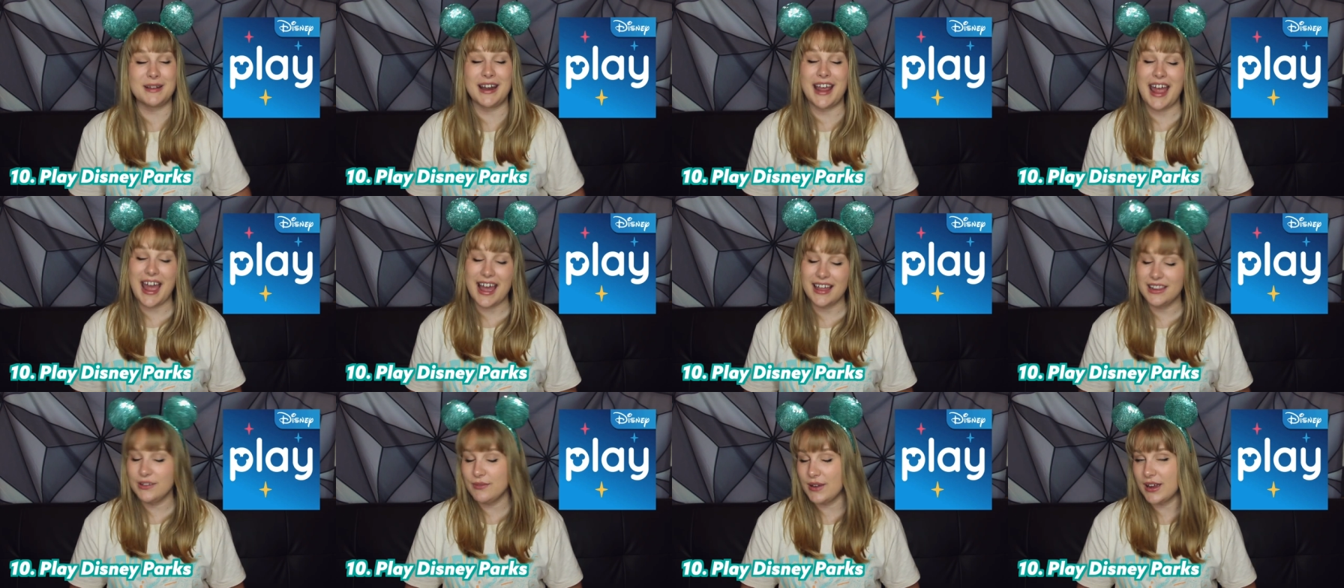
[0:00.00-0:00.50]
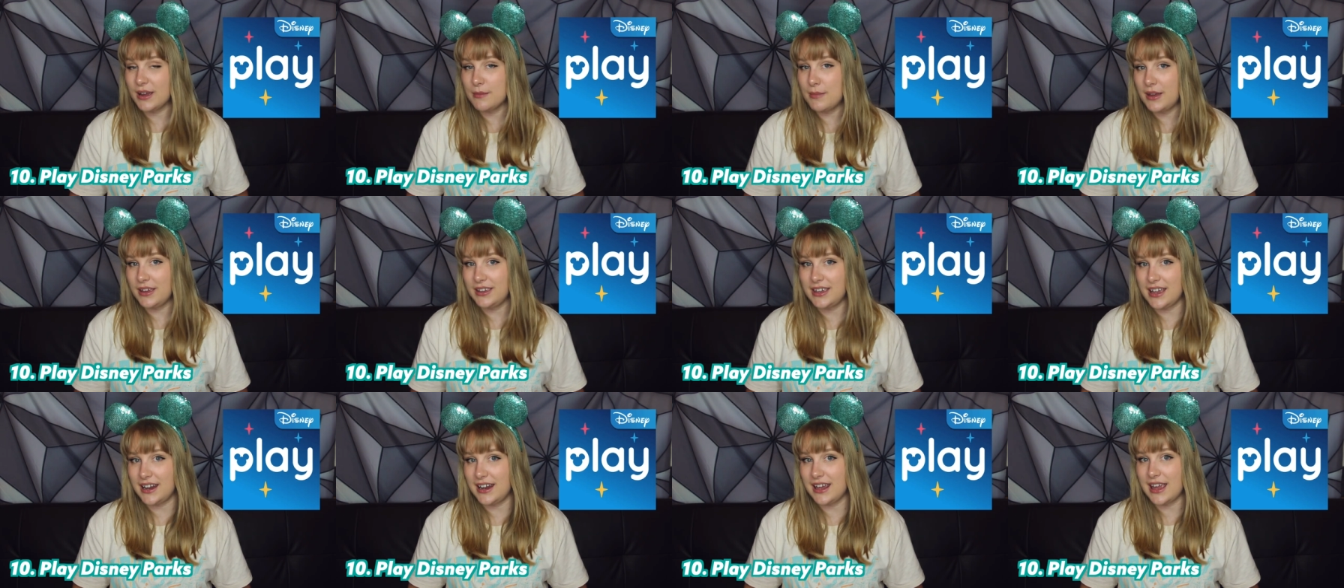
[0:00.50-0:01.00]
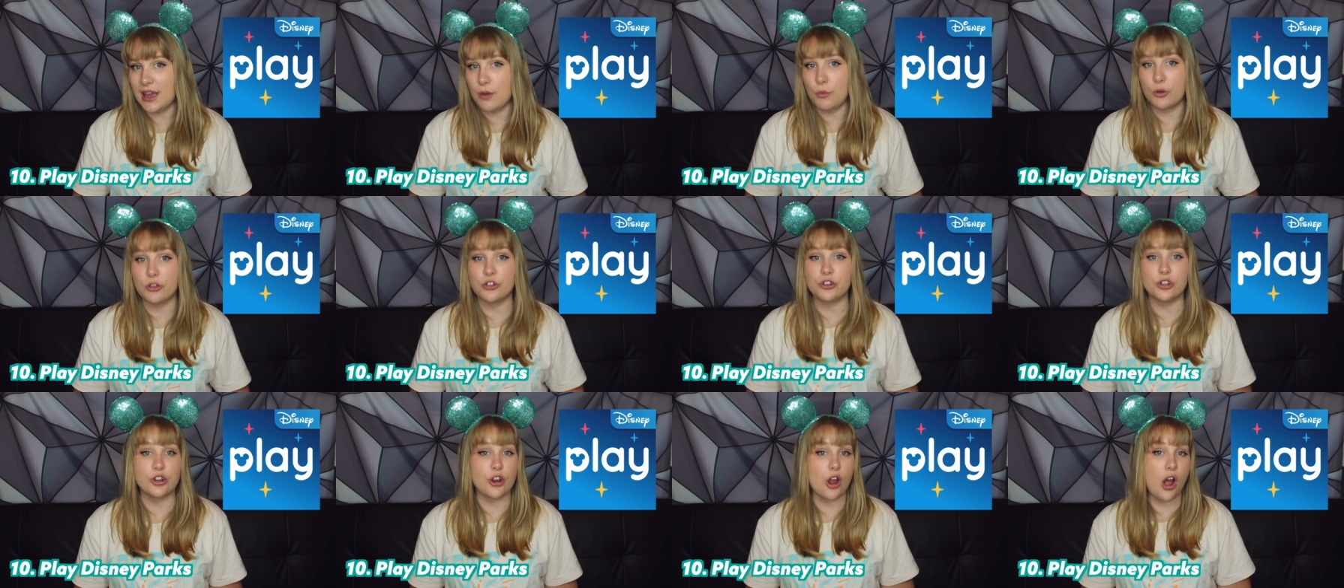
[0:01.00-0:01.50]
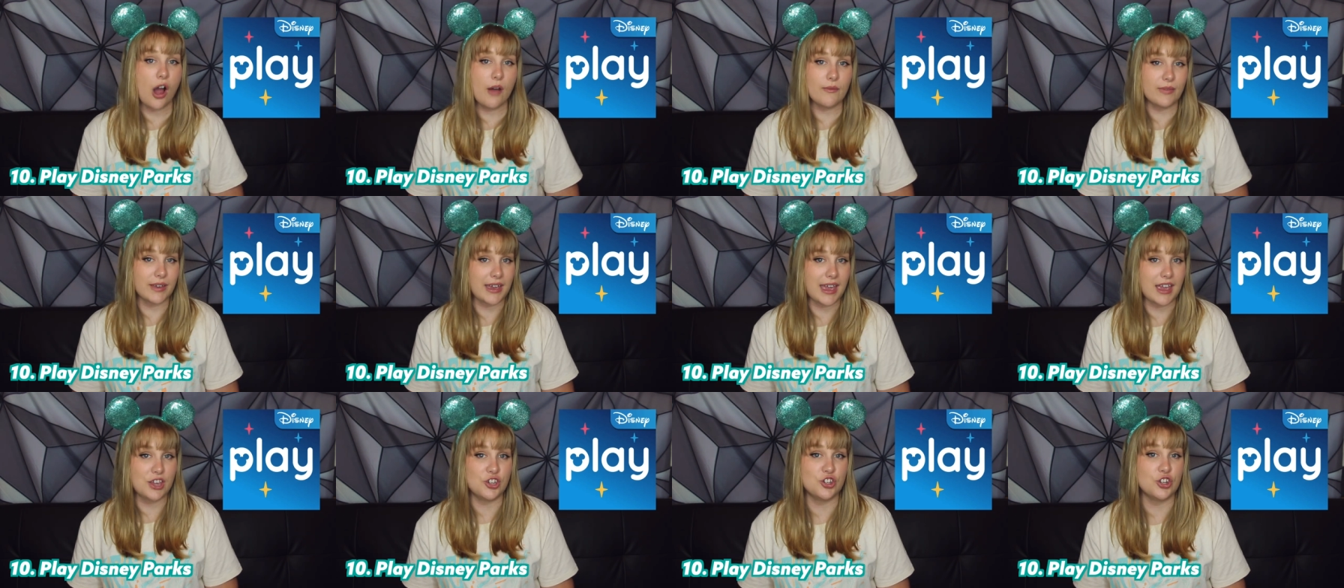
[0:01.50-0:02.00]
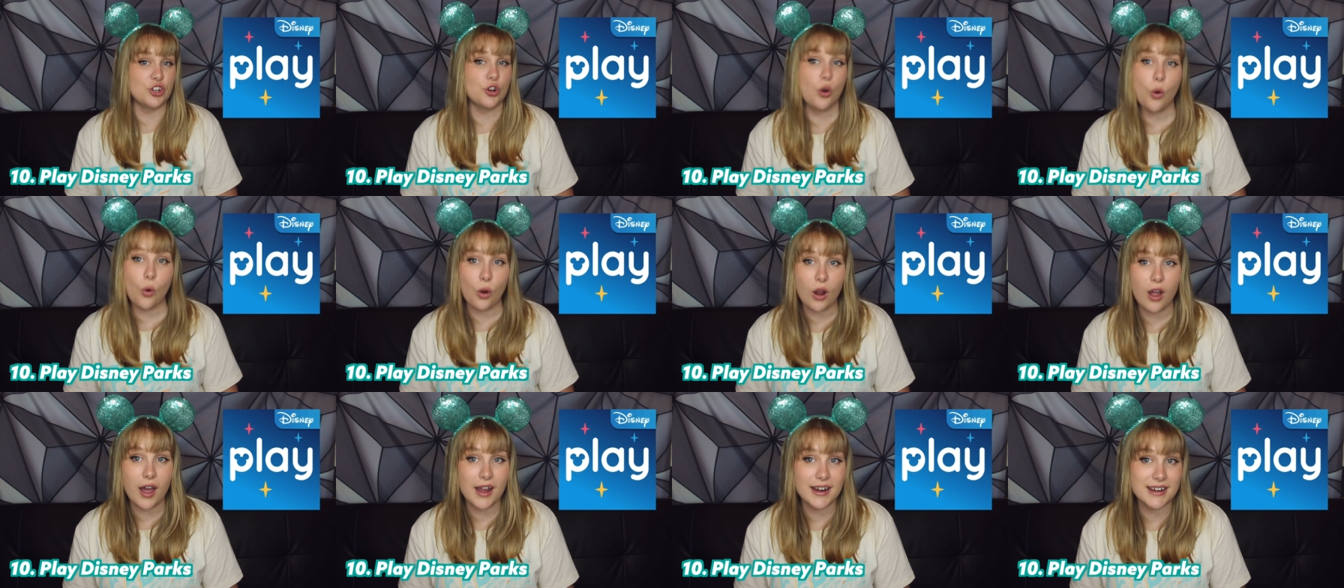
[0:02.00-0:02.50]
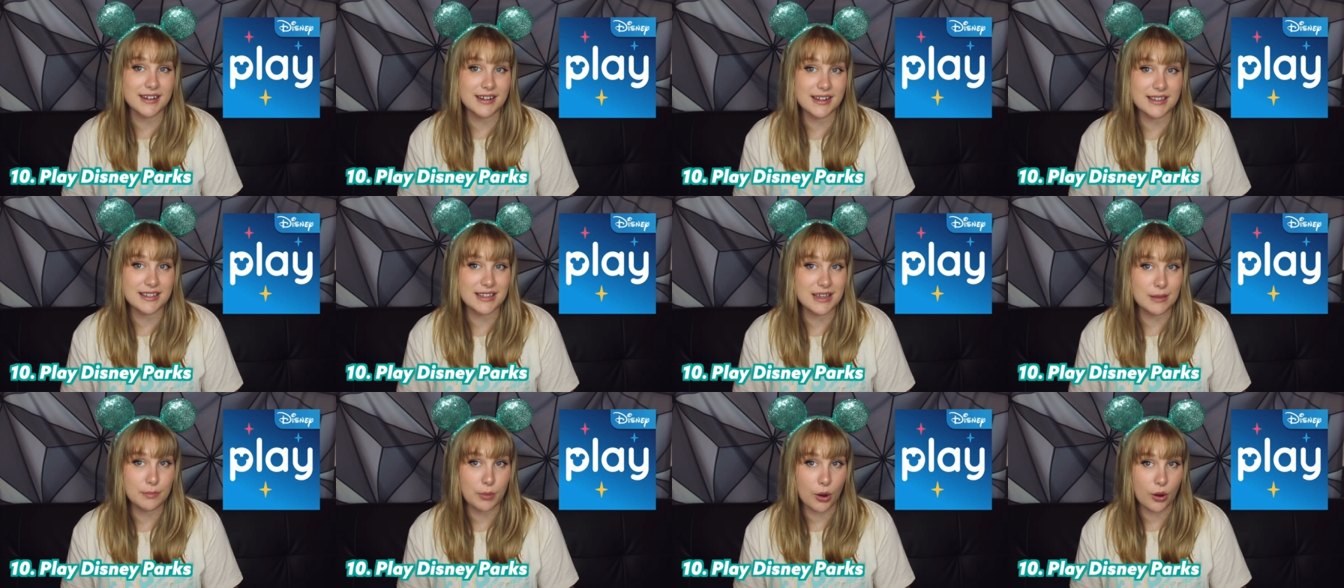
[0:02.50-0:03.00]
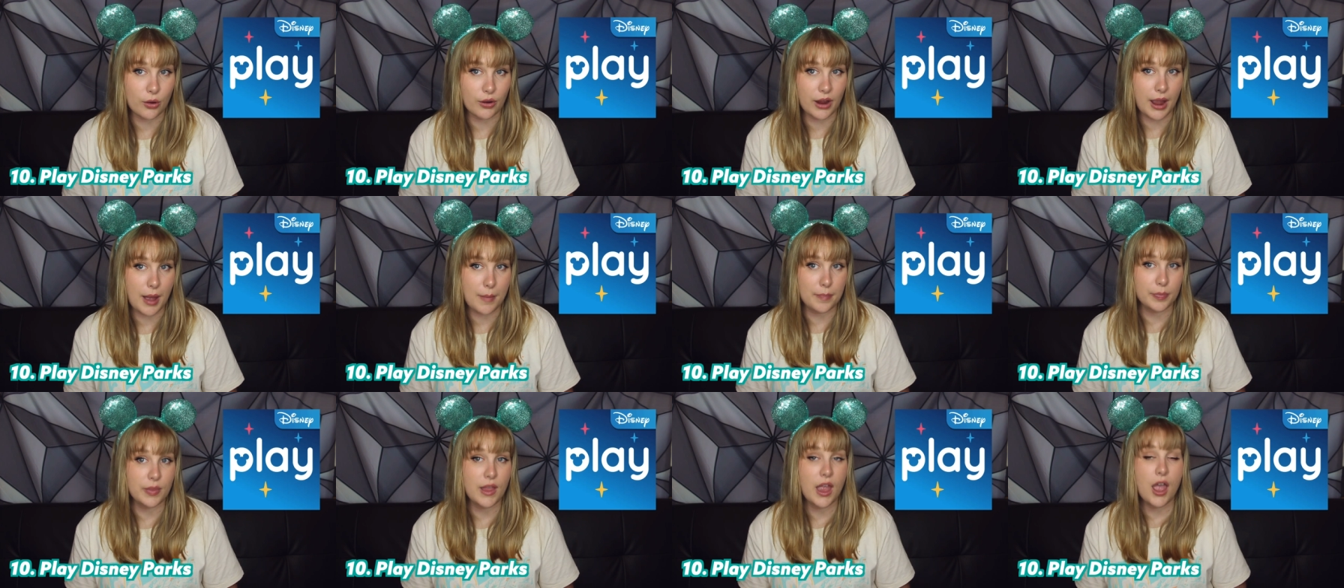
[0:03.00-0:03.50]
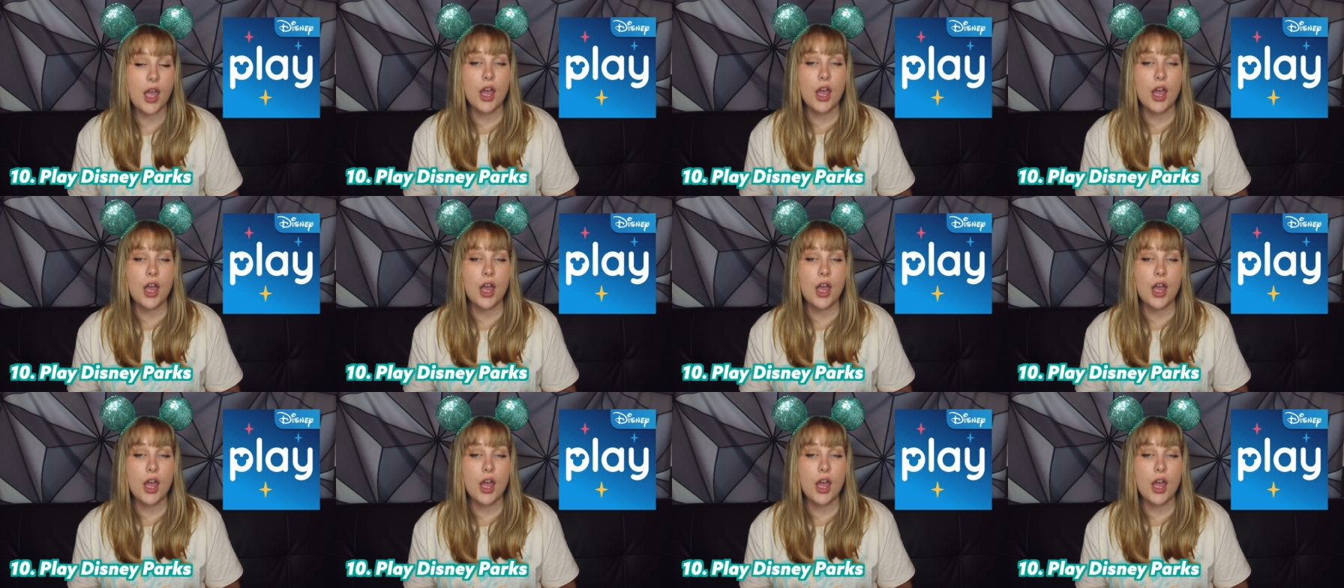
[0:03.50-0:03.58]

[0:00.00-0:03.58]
but I highly recommend getting it whether you're on vacation or on a Disney program.